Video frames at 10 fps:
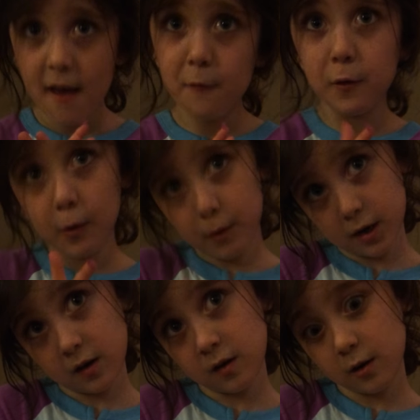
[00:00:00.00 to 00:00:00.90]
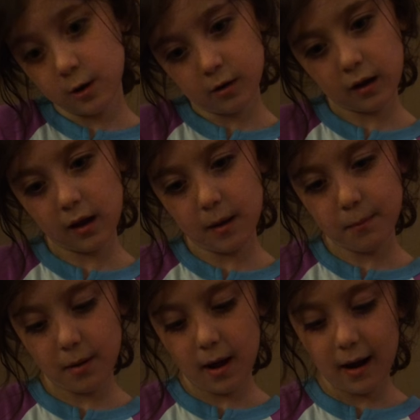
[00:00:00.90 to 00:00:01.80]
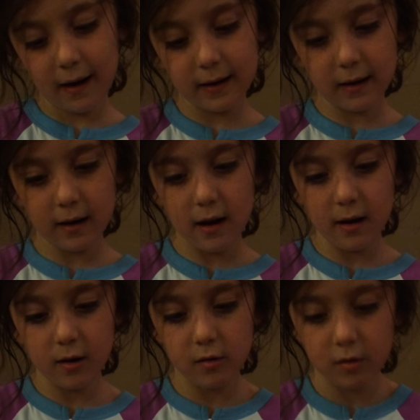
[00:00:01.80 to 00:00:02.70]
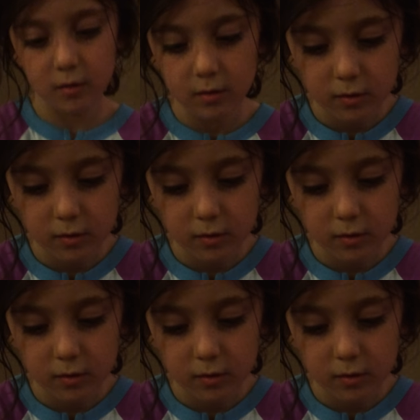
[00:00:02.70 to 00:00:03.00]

If you want to, you can, but I didn't.